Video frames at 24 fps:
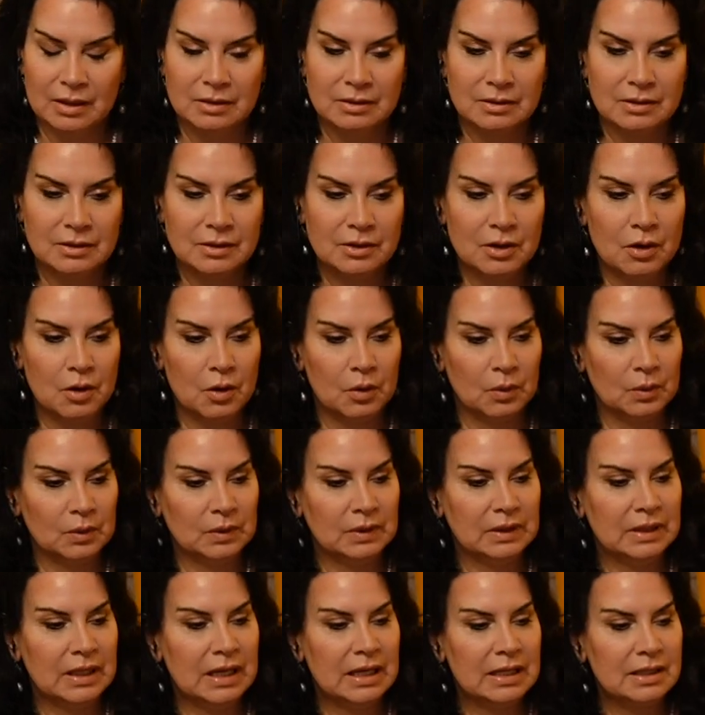So
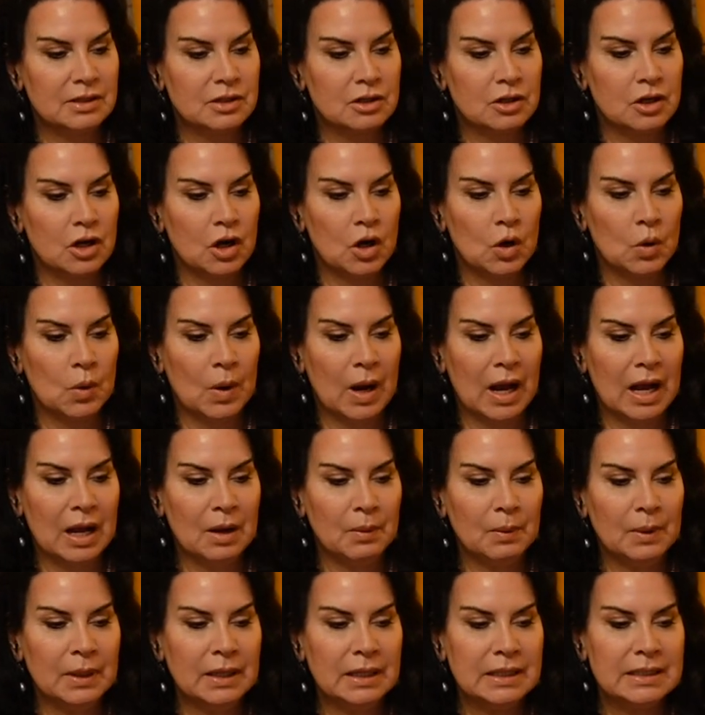let's go. I
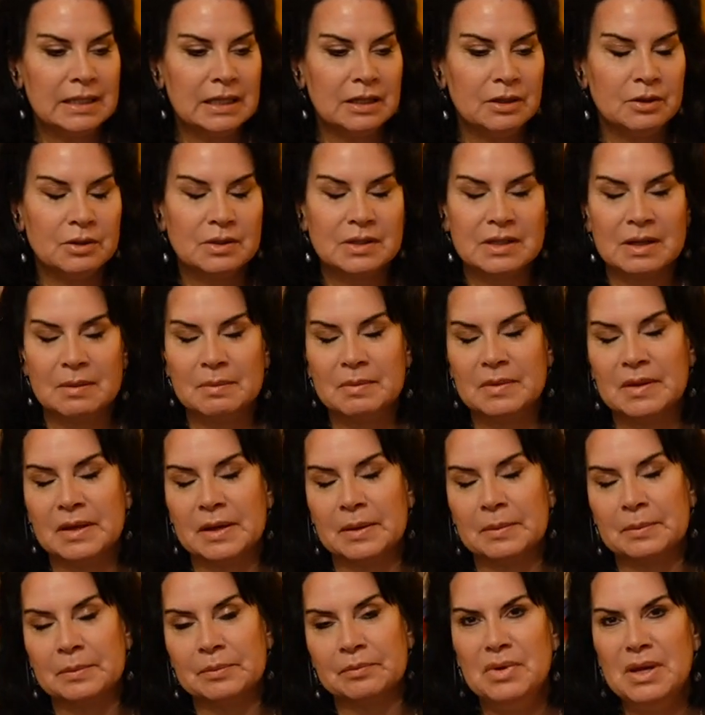want to tell you something.